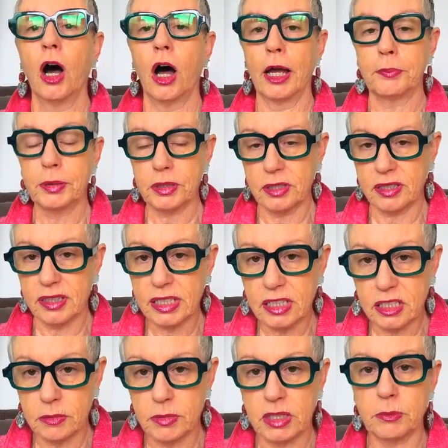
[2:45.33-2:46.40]
I put the
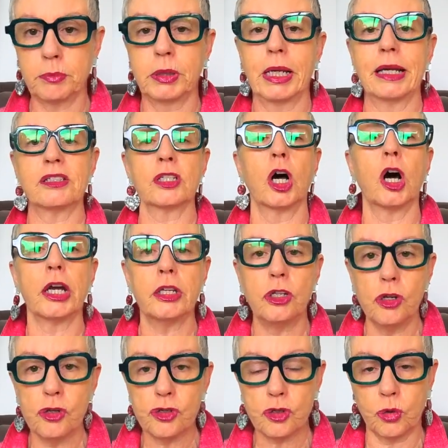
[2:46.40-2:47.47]
systems in place. I
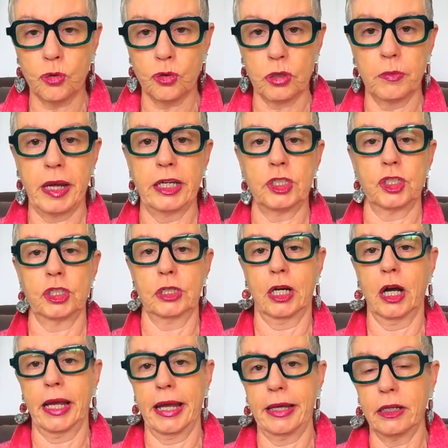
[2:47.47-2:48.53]
used automation.
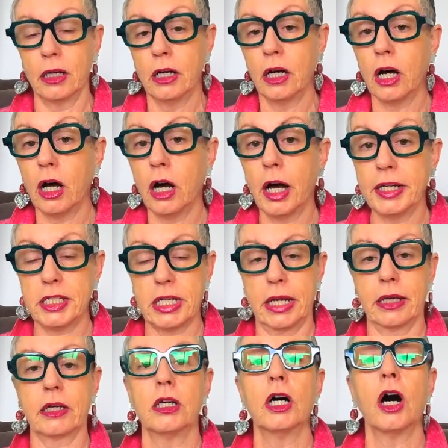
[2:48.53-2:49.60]
I had
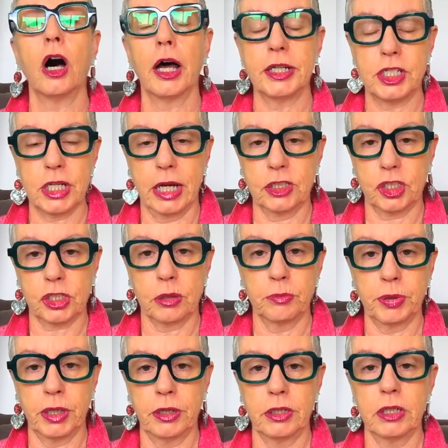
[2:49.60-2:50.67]
high-tech, high-touch
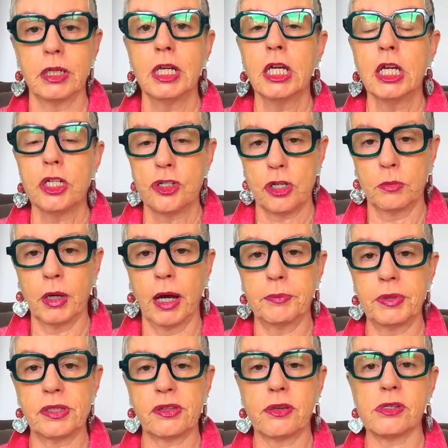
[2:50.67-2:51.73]
component to my
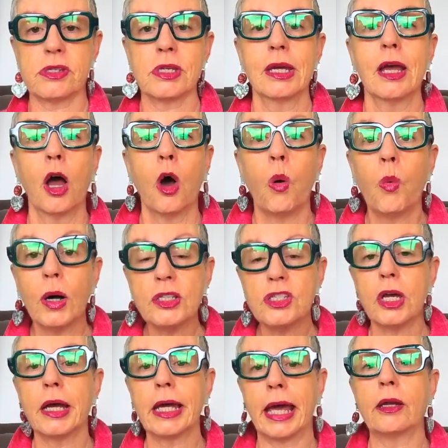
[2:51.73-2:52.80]
business. Once
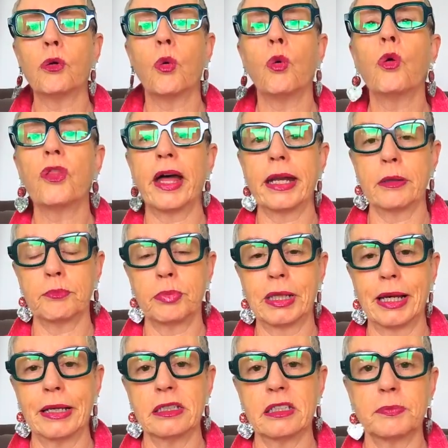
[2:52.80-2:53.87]
I had all that in
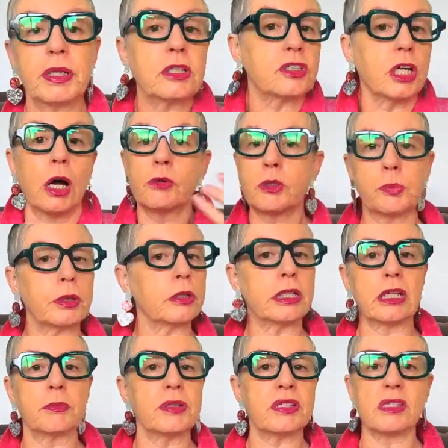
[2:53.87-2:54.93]
place, because I was
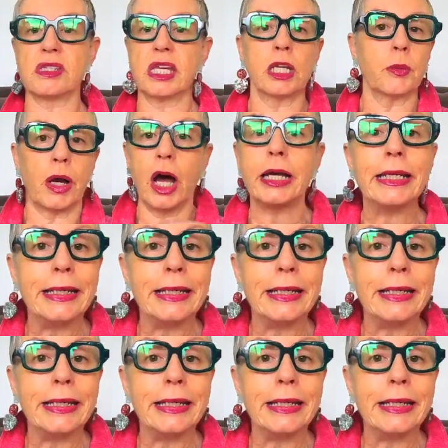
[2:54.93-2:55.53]
building a business anyway, I